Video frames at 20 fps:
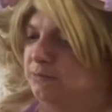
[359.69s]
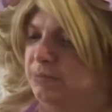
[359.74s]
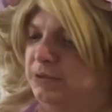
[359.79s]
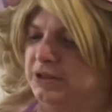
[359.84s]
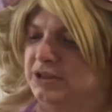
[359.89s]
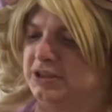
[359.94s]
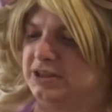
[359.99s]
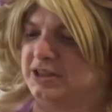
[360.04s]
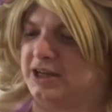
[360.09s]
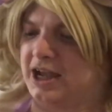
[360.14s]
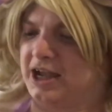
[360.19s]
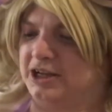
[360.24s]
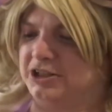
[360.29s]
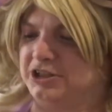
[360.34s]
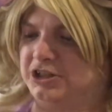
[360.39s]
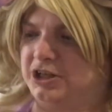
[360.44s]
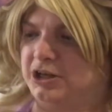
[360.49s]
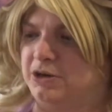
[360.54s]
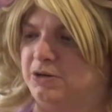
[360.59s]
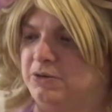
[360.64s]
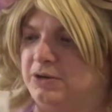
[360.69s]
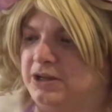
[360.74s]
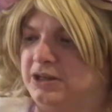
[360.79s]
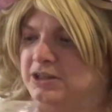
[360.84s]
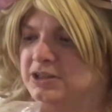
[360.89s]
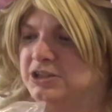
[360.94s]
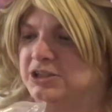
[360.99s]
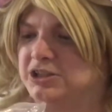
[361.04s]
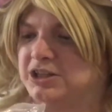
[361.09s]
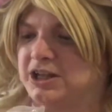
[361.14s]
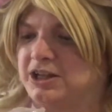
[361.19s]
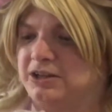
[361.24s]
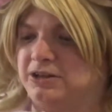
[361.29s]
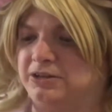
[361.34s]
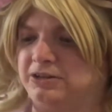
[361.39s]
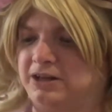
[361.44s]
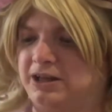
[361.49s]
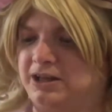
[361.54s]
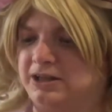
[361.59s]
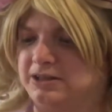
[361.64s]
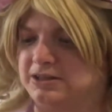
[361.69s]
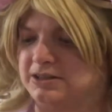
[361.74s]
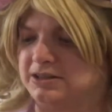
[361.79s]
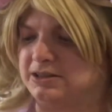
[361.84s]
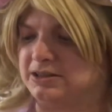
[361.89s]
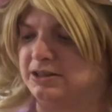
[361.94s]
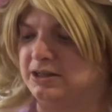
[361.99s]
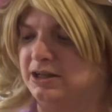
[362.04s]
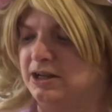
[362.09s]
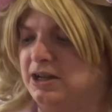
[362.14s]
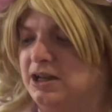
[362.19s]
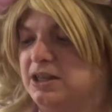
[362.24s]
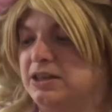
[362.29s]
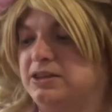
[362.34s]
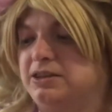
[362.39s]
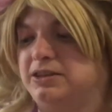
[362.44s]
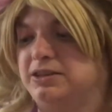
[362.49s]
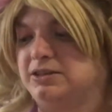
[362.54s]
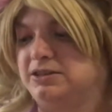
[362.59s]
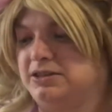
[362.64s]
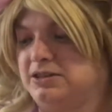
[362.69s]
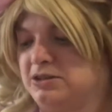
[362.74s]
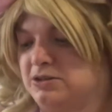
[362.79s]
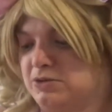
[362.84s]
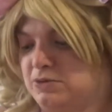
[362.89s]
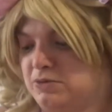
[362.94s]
pistachio in shell nuts. This is